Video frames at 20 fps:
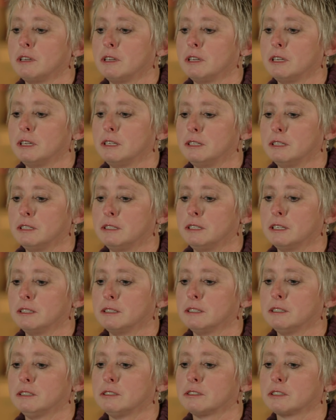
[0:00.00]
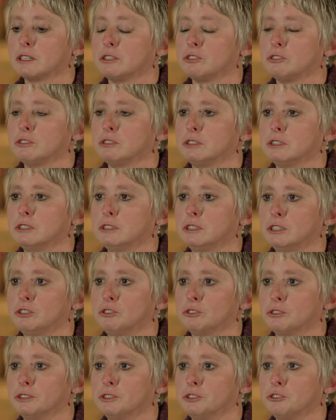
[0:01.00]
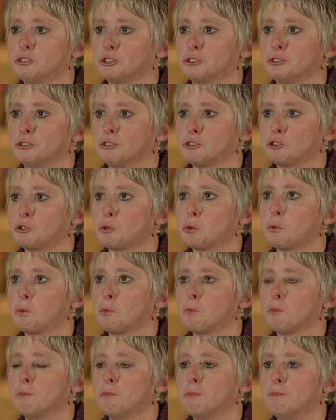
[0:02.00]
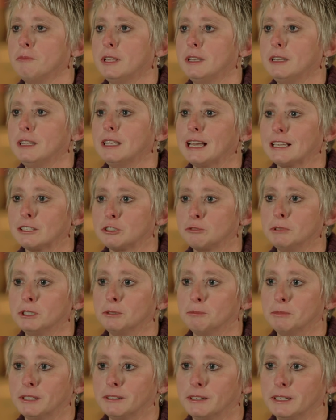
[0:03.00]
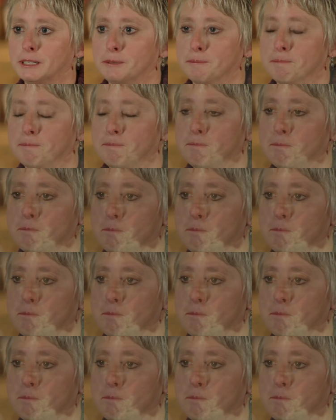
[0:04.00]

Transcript: He did take the discussions, and he did join the church. And then he asked me to marry him.